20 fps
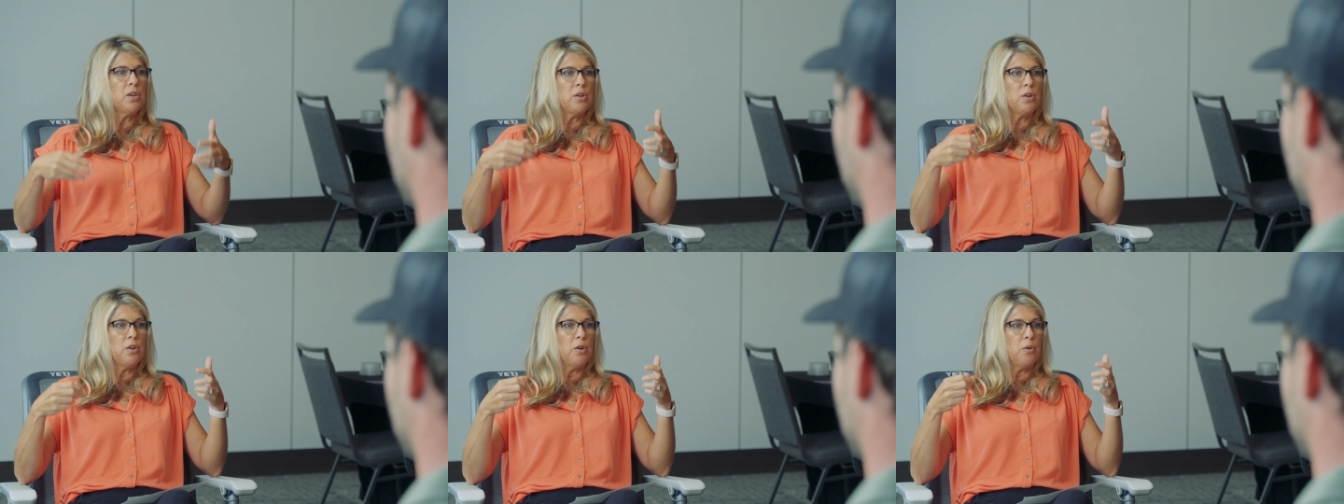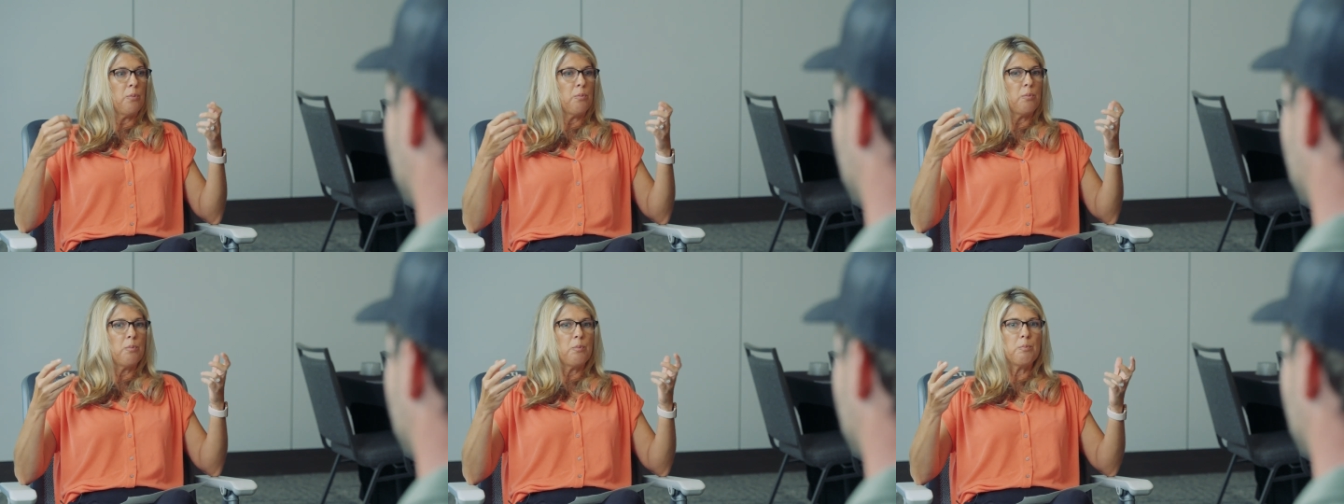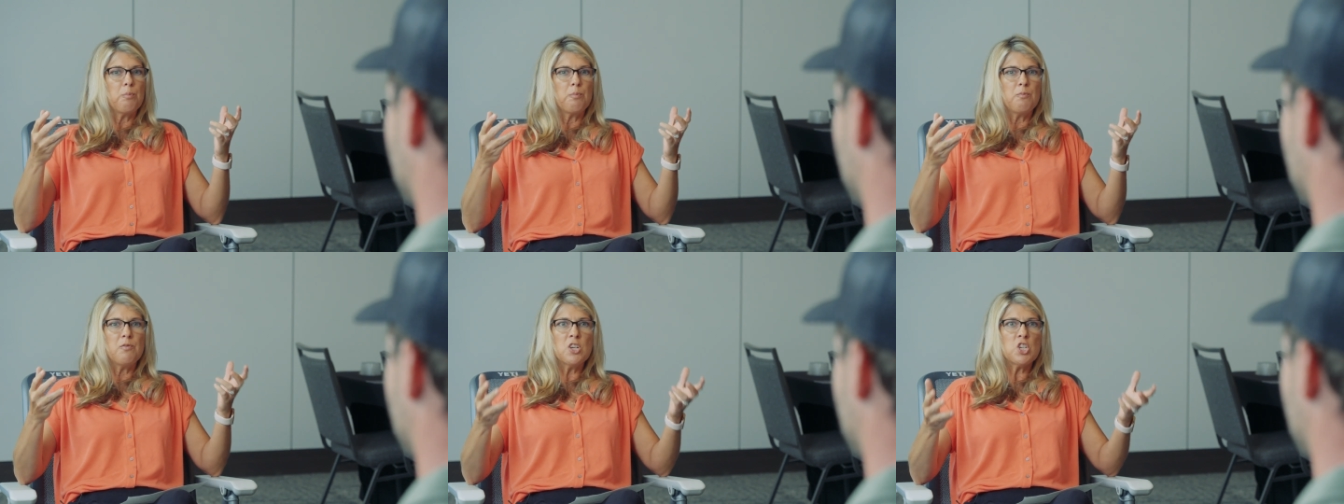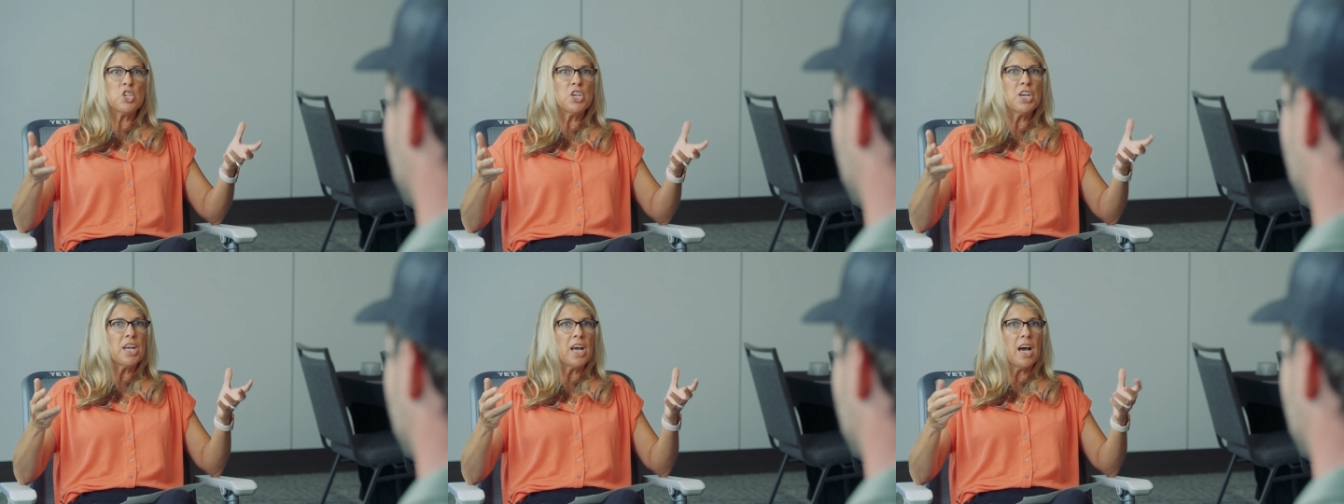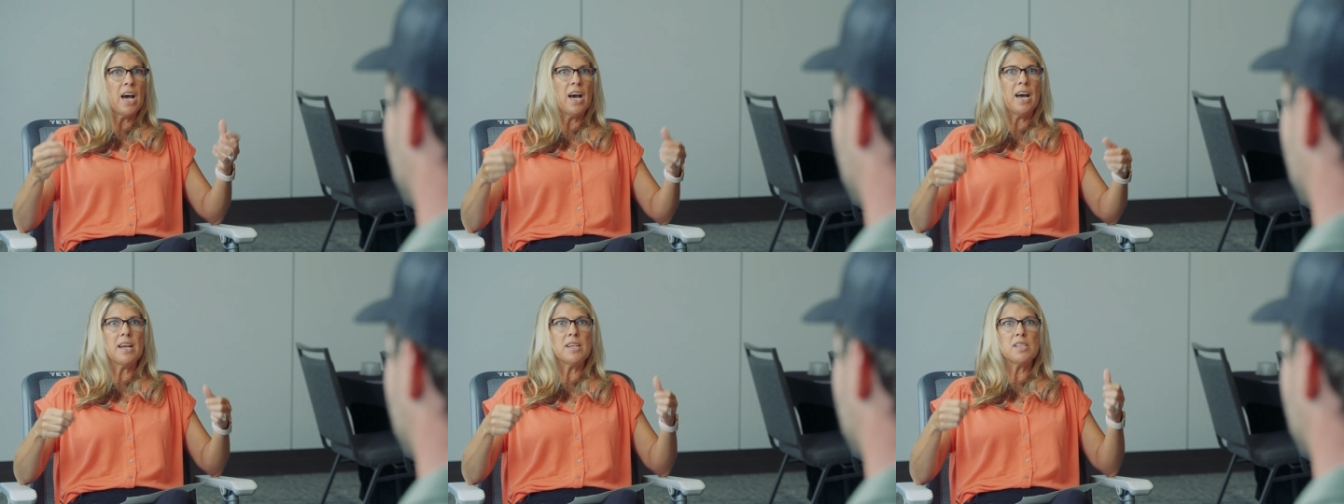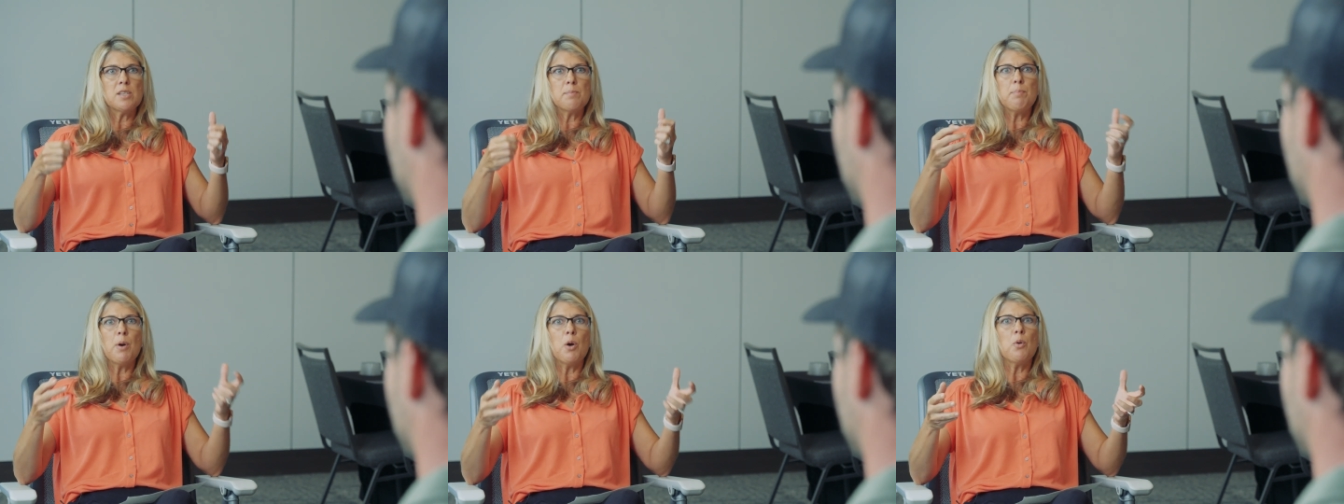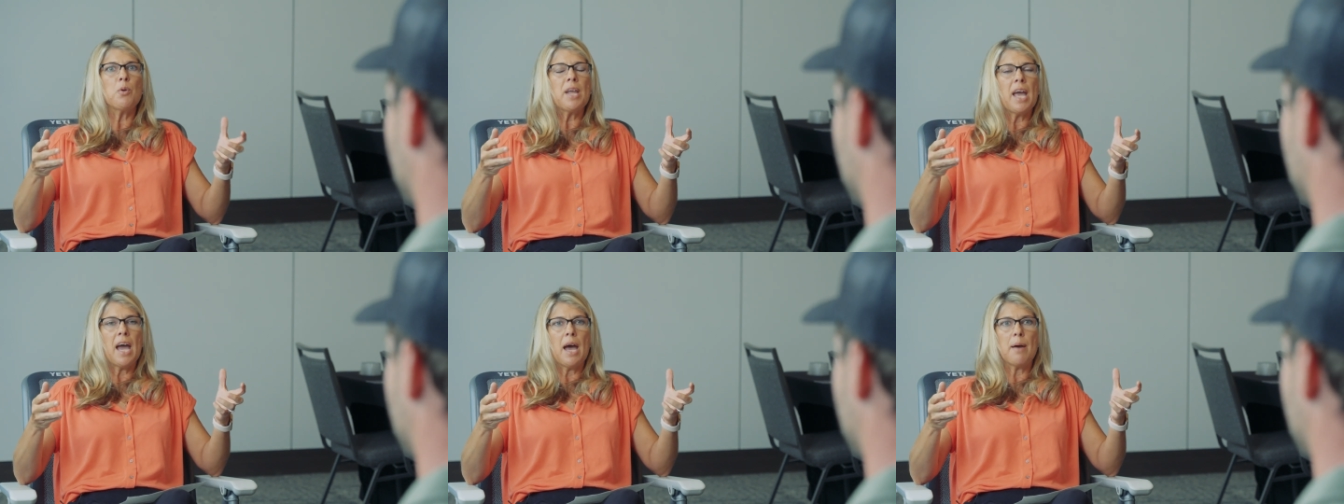you know, fishing guides,
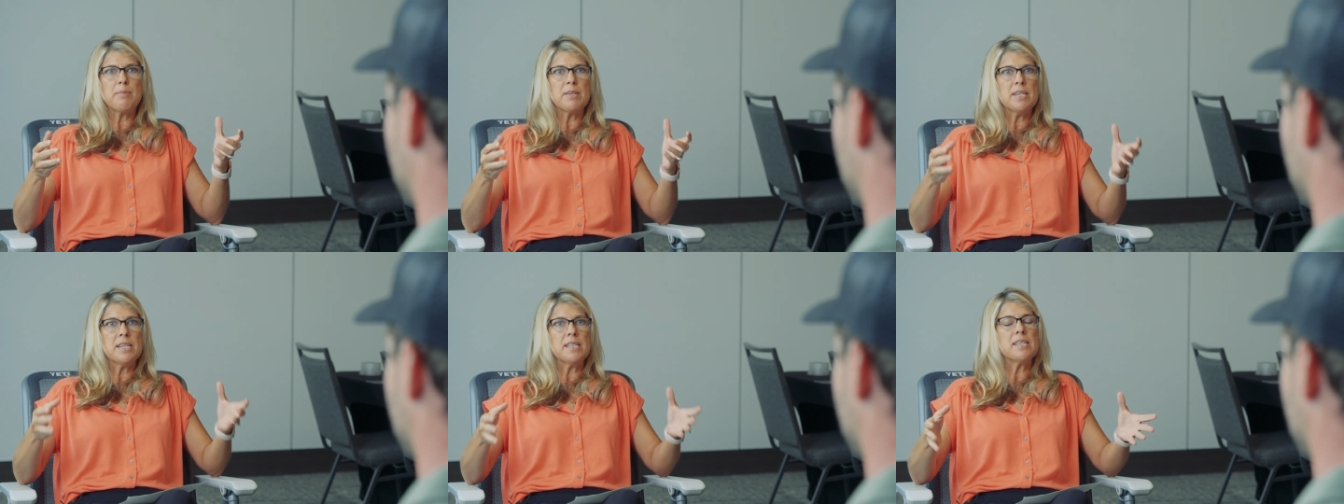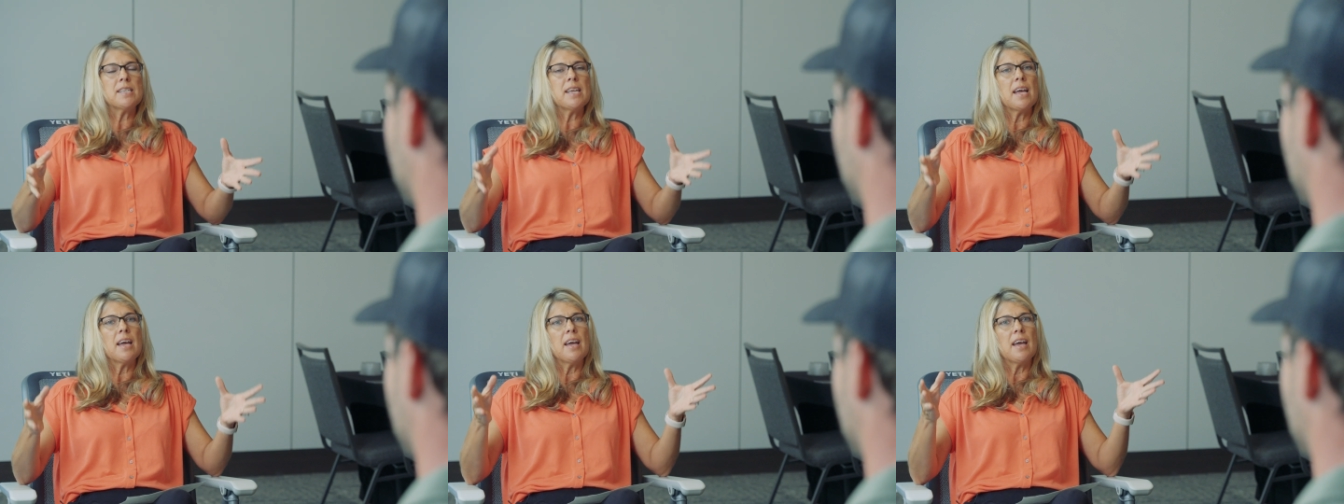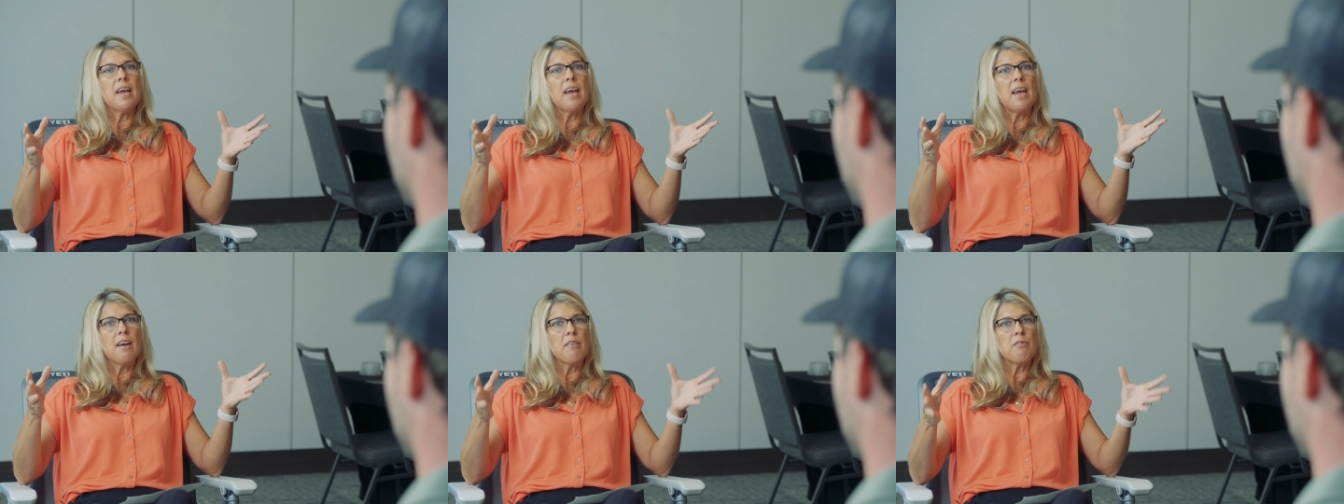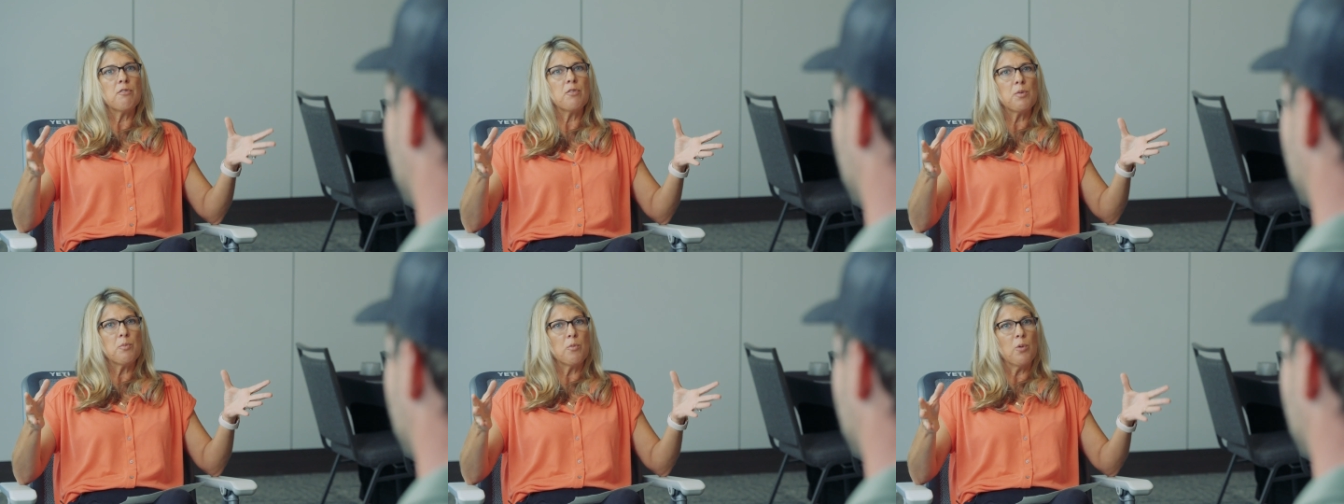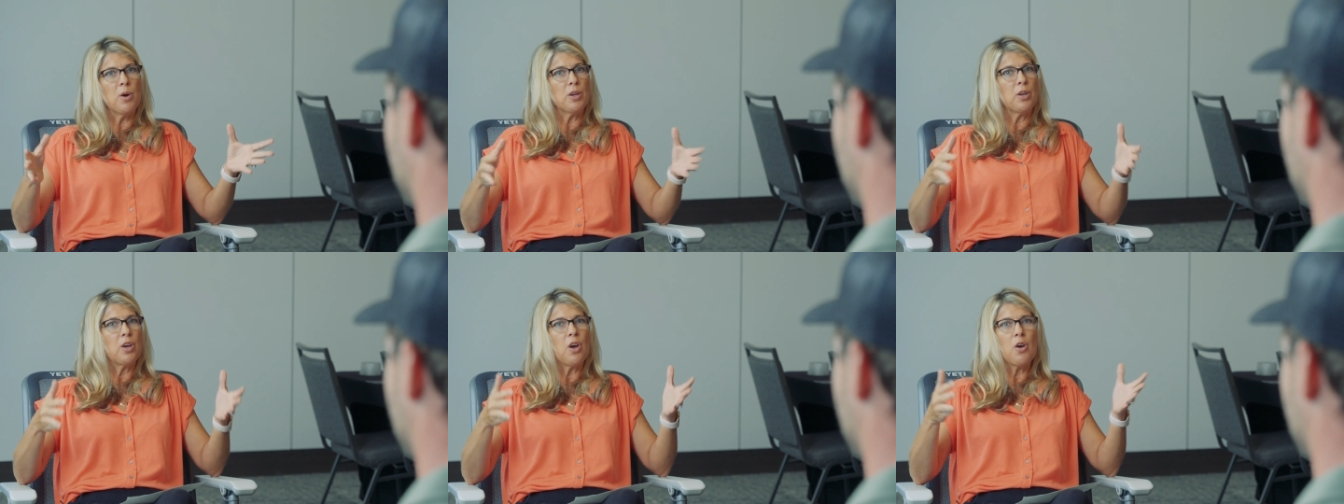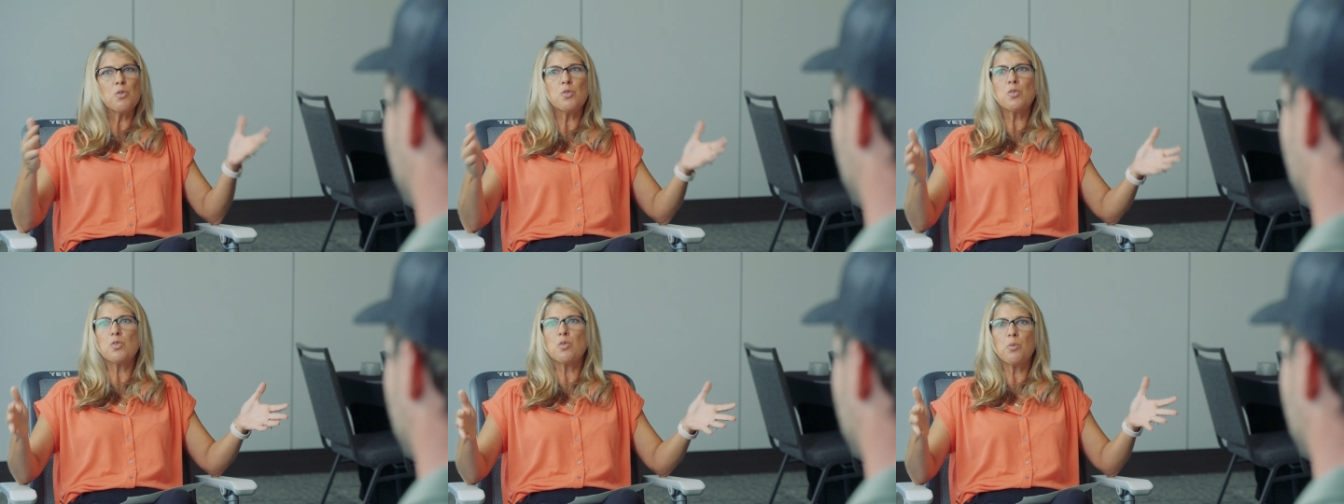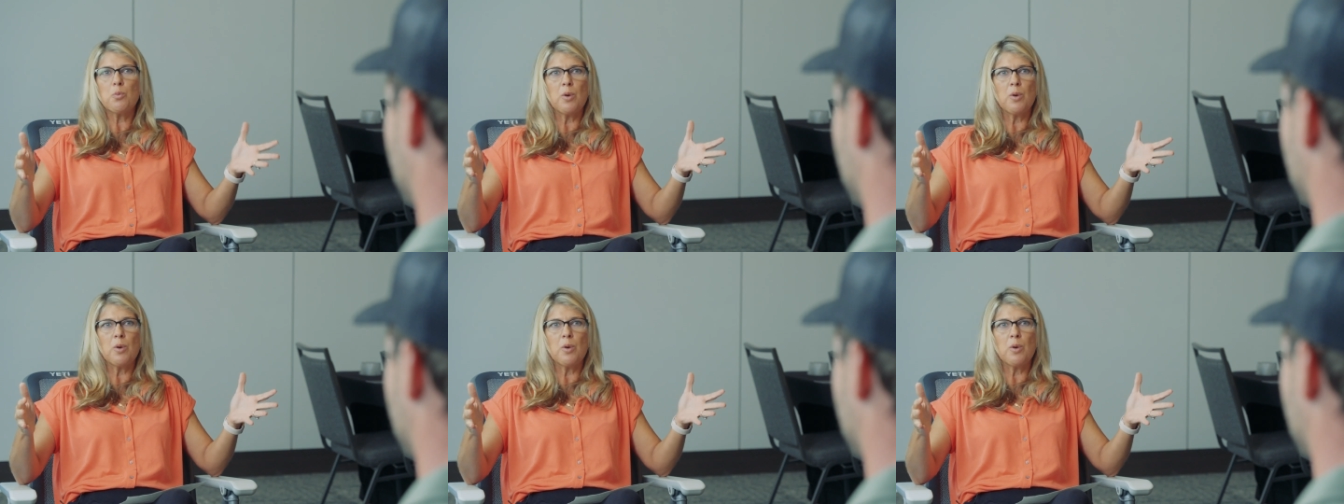boat captains, everyone, coastal